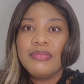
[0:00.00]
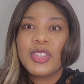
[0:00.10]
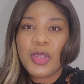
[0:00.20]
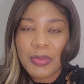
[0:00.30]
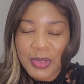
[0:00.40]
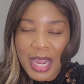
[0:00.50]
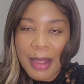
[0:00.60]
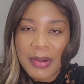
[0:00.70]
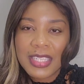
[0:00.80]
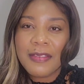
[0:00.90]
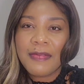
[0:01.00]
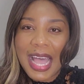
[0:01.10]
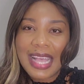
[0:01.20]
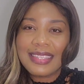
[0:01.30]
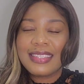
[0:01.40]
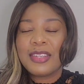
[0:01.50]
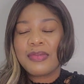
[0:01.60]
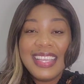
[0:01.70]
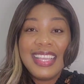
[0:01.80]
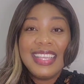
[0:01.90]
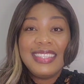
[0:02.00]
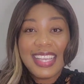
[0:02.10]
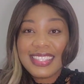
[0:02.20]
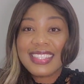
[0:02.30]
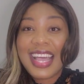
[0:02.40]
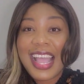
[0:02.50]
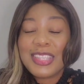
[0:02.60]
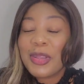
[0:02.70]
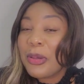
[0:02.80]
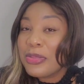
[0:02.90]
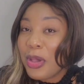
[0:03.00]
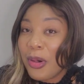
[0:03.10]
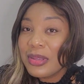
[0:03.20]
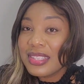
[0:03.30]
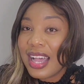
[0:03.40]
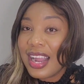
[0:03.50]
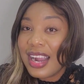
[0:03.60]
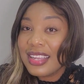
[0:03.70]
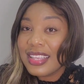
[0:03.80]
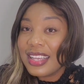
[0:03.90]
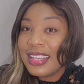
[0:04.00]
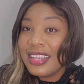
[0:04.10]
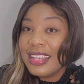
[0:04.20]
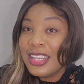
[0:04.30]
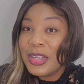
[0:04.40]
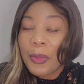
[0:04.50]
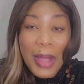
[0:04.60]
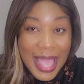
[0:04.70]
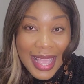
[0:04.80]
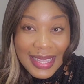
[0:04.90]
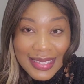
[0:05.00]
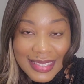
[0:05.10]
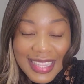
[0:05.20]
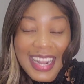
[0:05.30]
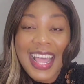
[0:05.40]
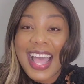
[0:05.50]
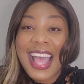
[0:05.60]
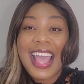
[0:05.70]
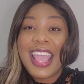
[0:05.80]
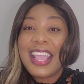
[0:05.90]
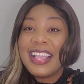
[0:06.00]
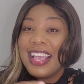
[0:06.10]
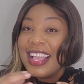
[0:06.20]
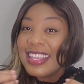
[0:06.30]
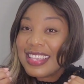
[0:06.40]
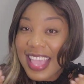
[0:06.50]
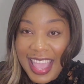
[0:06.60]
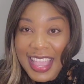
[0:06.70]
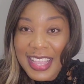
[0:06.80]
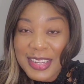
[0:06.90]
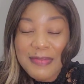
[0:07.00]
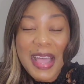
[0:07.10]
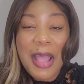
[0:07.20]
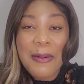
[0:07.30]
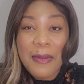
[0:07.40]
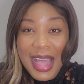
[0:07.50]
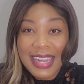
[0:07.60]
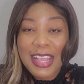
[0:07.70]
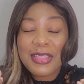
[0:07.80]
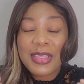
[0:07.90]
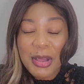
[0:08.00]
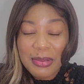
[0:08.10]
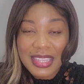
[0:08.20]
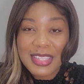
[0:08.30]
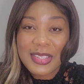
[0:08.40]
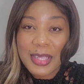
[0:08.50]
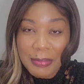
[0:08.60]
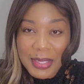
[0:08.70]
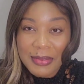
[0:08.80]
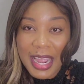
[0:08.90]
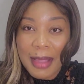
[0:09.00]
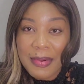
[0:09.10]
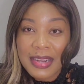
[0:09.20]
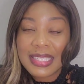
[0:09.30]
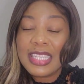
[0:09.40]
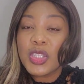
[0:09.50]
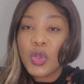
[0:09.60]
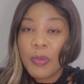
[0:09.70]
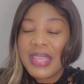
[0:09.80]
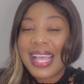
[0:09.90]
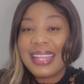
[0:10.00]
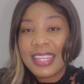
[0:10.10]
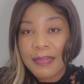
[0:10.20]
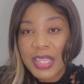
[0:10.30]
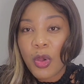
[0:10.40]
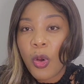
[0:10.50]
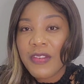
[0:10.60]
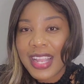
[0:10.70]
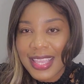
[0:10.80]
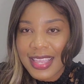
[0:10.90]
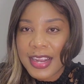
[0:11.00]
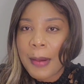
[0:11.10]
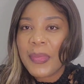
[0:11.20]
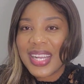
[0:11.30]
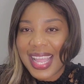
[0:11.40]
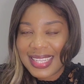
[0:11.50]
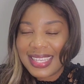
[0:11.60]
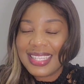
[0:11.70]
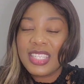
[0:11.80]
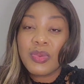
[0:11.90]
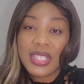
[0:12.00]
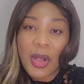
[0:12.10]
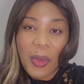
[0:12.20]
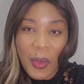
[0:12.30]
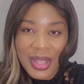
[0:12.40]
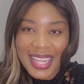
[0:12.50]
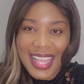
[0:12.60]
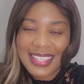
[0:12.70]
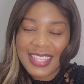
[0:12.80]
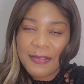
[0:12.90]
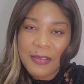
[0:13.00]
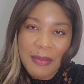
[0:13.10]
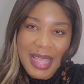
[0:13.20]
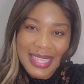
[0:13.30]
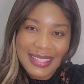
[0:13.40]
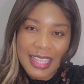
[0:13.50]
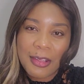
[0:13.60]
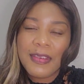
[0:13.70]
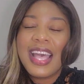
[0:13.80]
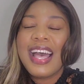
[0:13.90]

subscribers fast. Yes, guys, so those are the ways that I gained my 1,000 subscribers. It took me a little bit over a year, but I did it. It was a goal that I set for myself,